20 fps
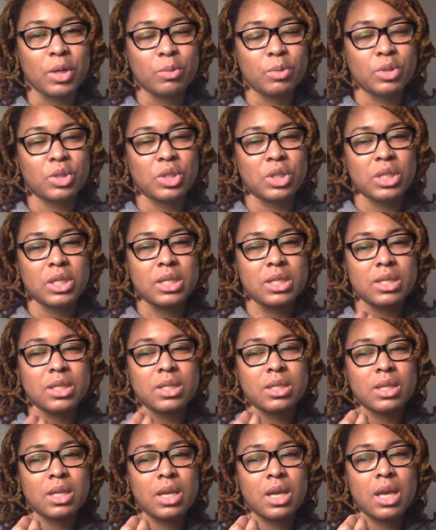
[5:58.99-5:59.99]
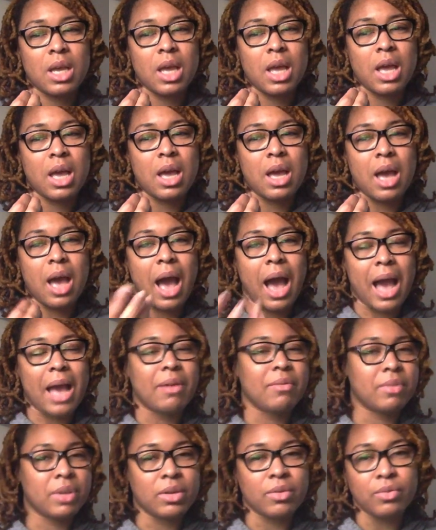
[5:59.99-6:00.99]
It was just
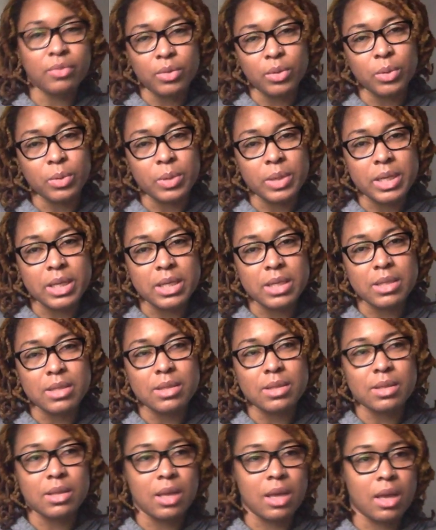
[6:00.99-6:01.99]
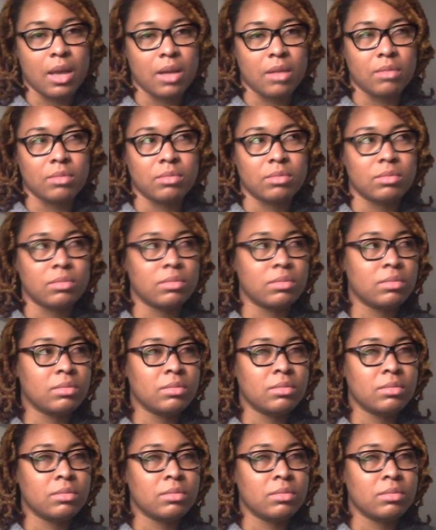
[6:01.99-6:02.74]
IV fluids and